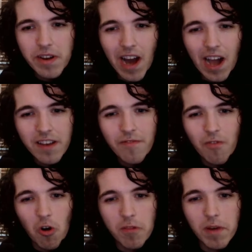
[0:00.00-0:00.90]
kind of
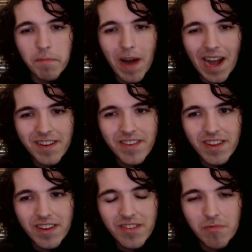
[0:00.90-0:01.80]
form a back
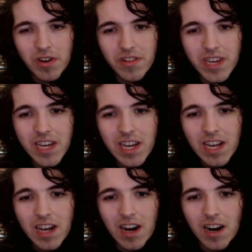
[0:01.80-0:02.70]
6 really.
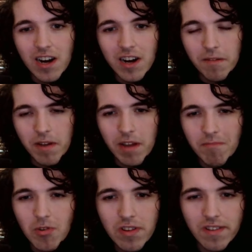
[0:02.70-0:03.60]

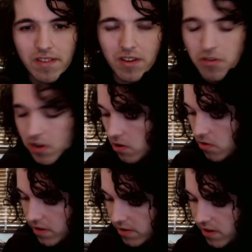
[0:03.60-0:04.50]
And Moussa
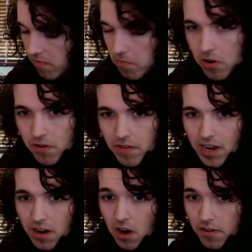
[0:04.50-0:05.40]
Sissoko and Steven
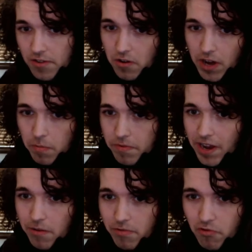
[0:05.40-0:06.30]
Bergwijn also helped
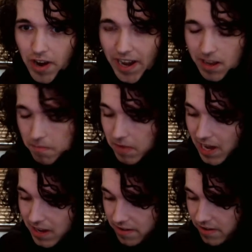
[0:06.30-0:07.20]
out tracking
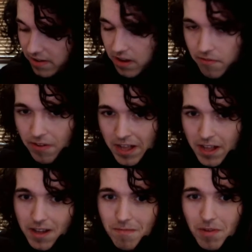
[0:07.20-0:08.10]
back and stuff.
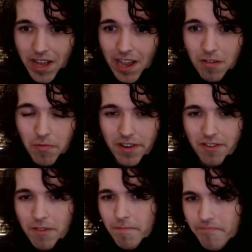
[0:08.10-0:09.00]
But
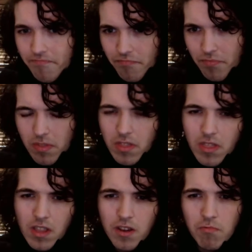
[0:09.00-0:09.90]
anyways,
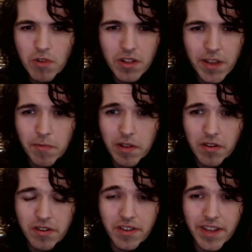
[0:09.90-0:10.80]
really we
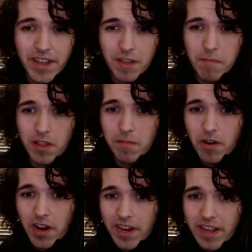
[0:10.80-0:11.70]
look to hit them on the
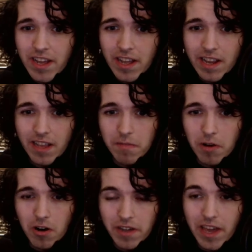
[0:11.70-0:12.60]
break, get the
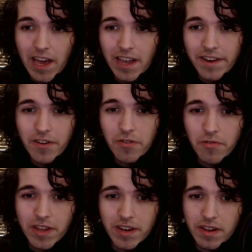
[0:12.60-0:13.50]
ball to Kane,
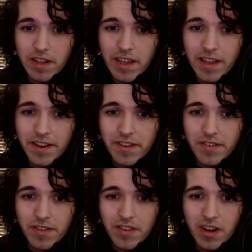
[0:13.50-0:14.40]
who can hit it
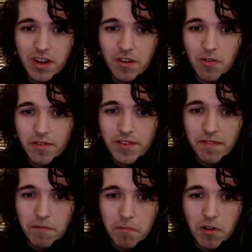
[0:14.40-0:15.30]
to Son or
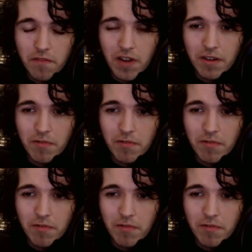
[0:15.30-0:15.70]
Steven Bergwijn